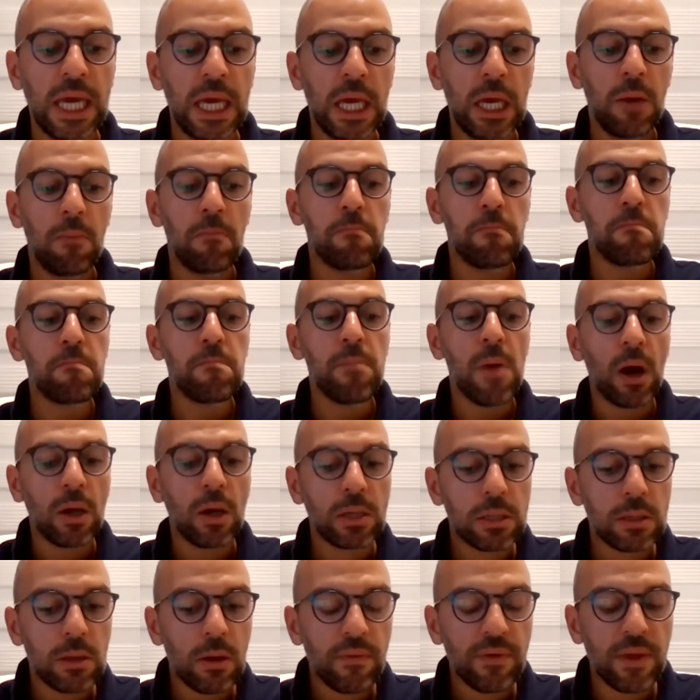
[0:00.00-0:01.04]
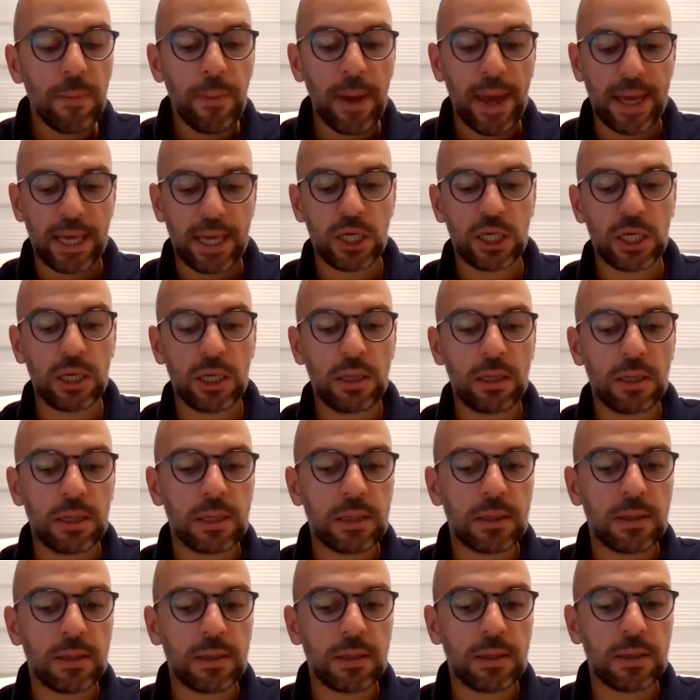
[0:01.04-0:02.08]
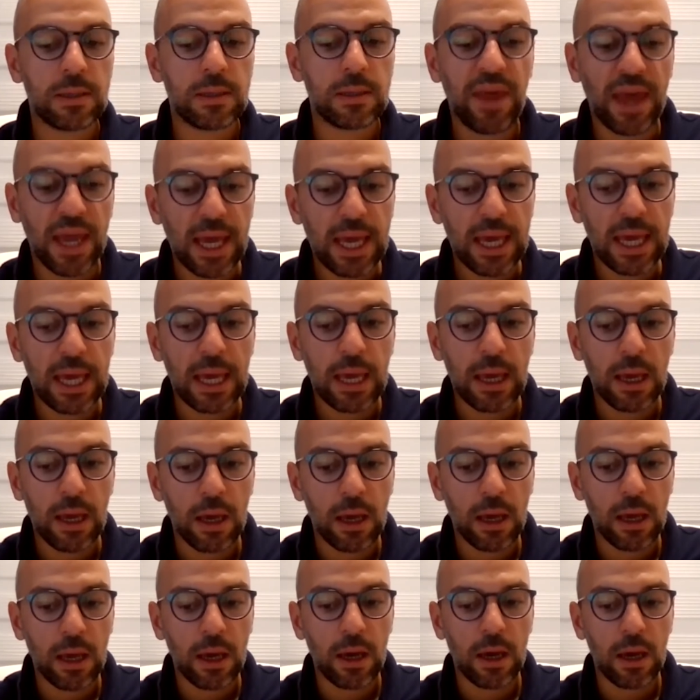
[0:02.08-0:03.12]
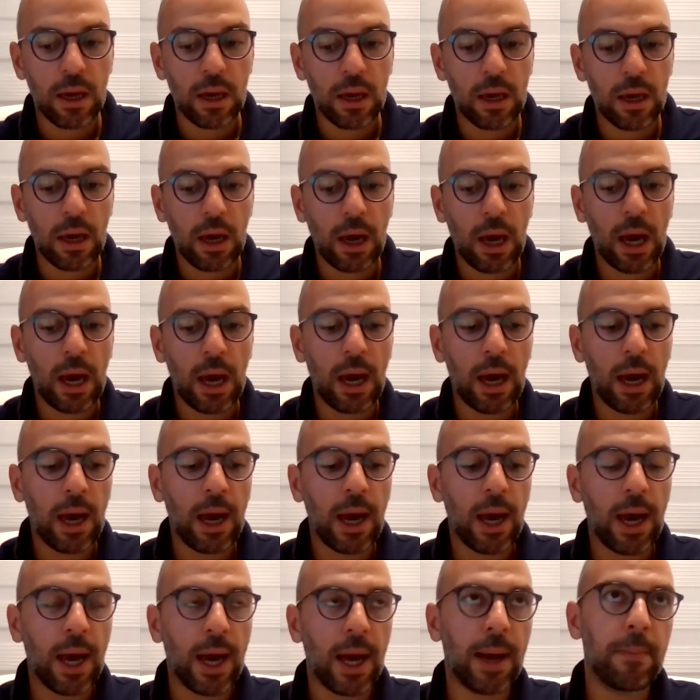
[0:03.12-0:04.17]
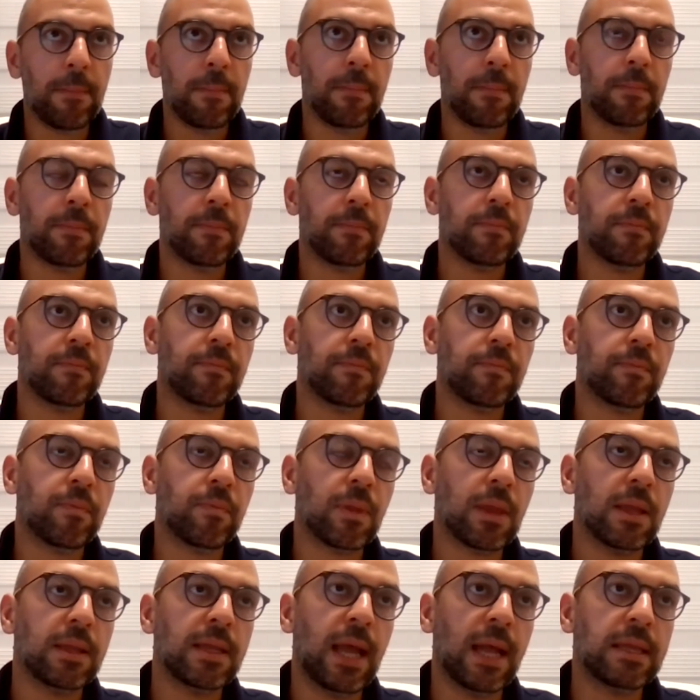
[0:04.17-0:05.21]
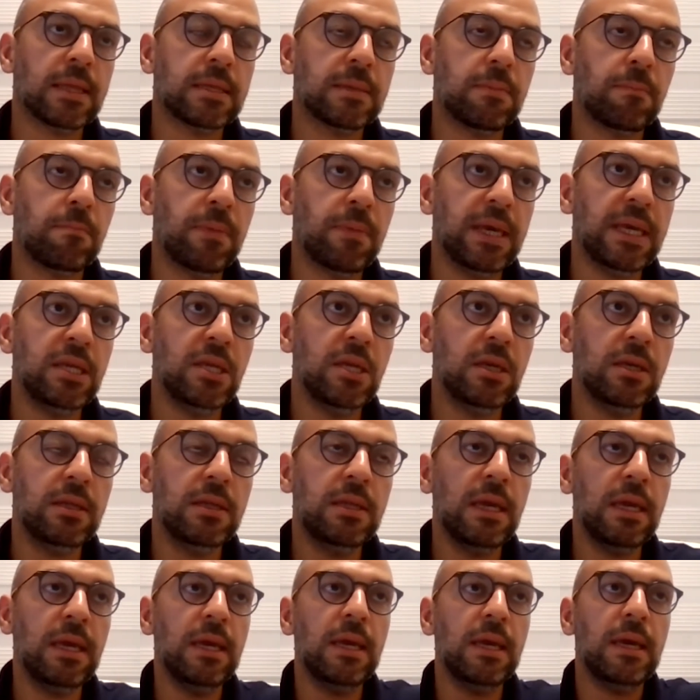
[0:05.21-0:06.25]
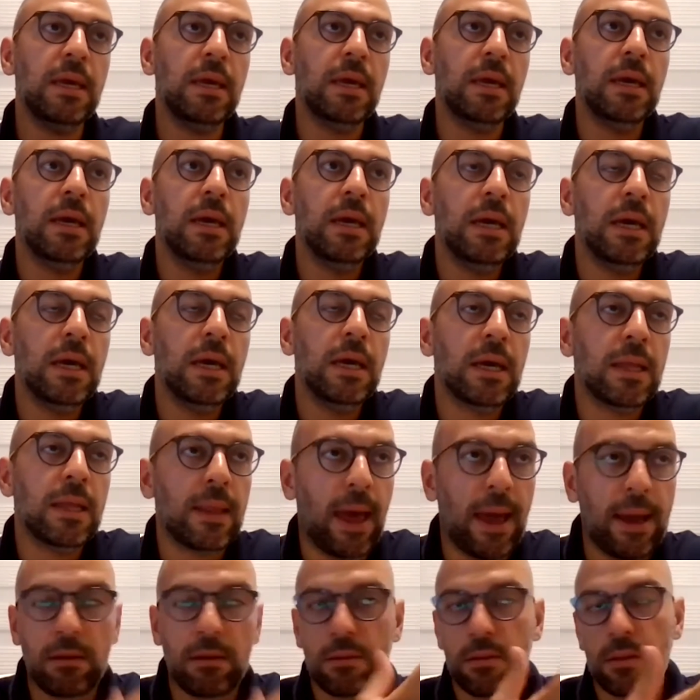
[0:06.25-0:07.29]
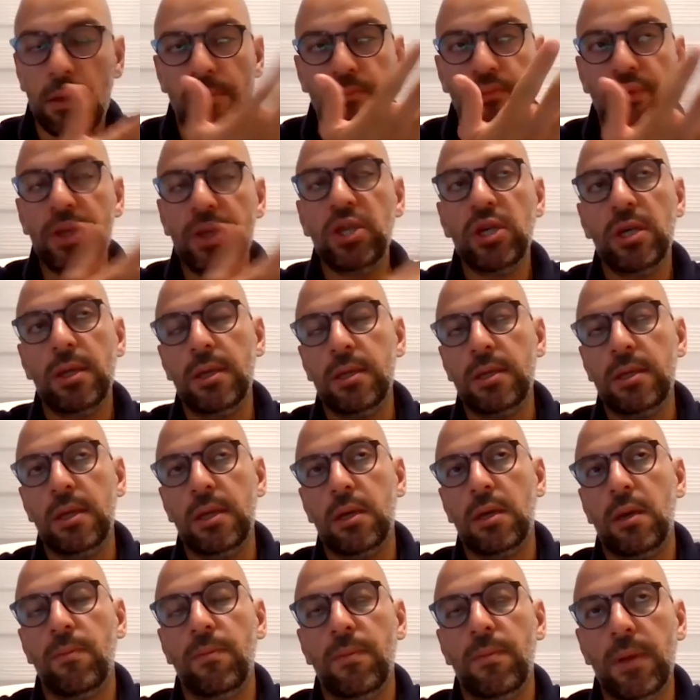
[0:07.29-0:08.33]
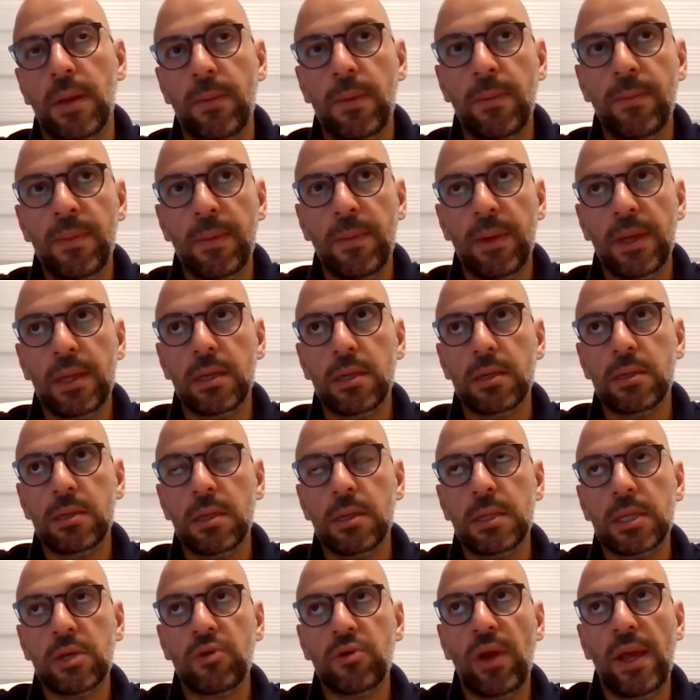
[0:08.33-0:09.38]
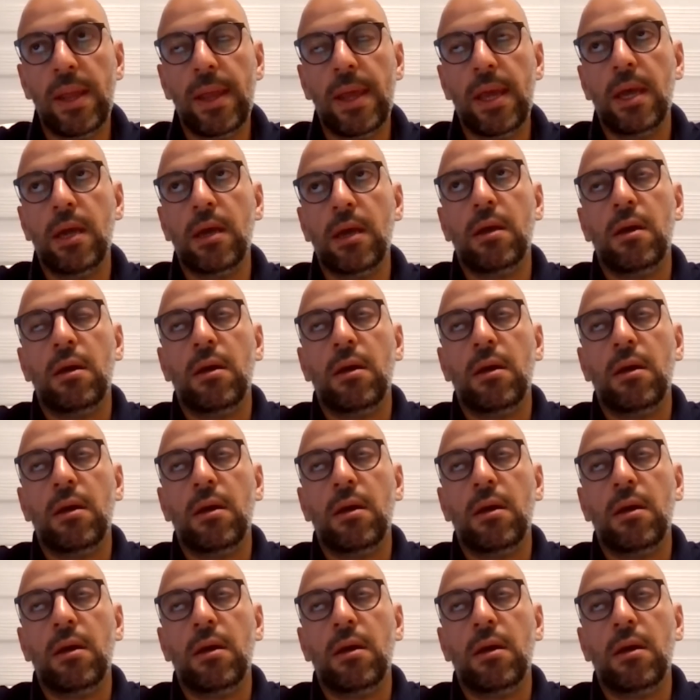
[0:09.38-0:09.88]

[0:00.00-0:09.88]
Most of the patients, they think that PGD, like the pre-genetic implementation screening,